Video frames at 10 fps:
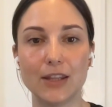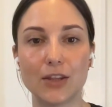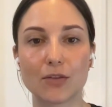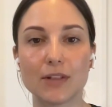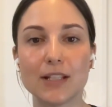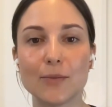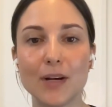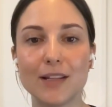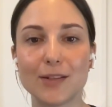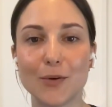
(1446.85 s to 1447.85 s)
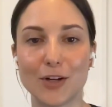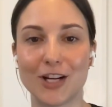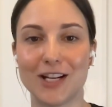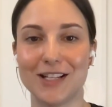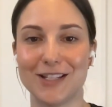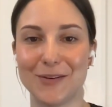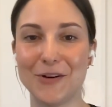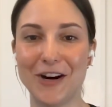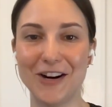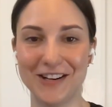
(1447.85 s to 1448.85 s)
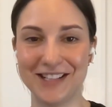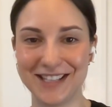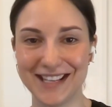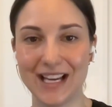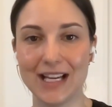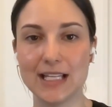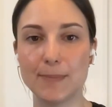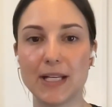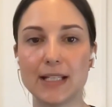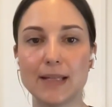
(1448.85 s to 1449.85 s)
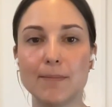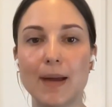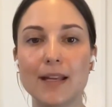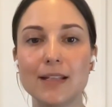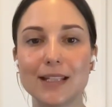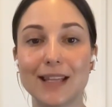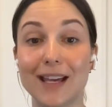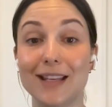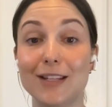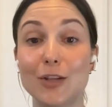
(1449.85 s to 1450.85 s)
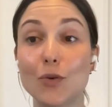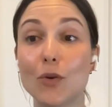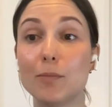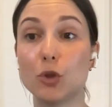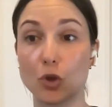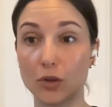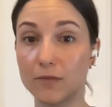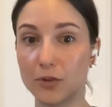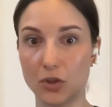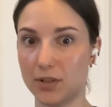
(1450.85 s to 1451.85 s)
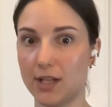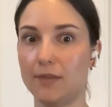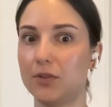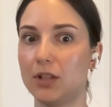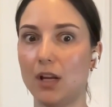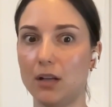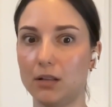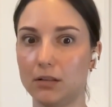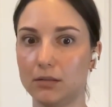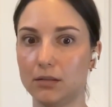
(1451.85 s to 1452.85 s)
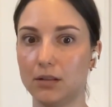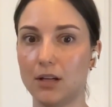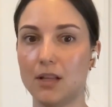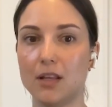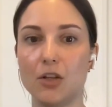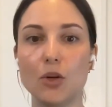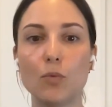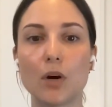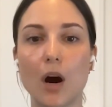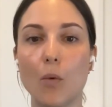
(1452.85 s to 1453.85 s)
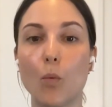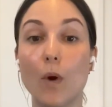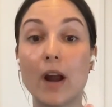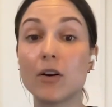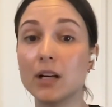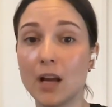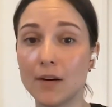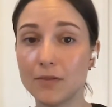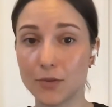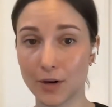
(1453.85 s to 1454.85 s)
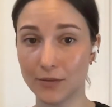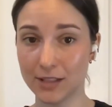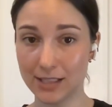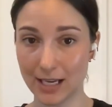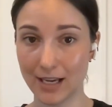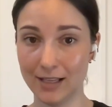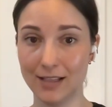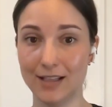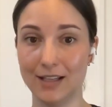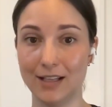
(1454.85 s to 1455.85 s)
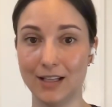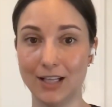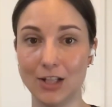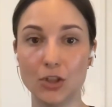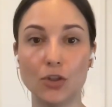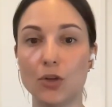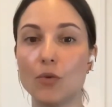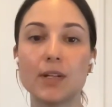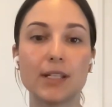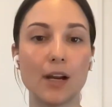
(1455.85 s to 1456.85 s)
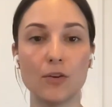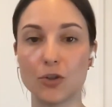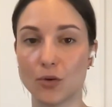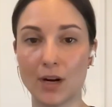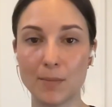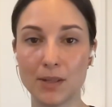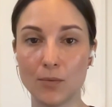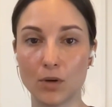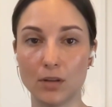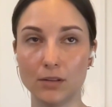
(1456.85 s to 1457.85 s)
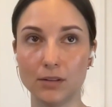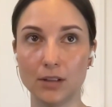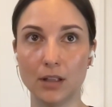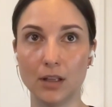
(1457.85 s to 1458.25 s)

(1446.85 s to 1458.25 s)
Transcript: The reason why this question is so hard is because it meant that you observed yourself today, that you were aware enough throughout the day to notice how you showed up in the world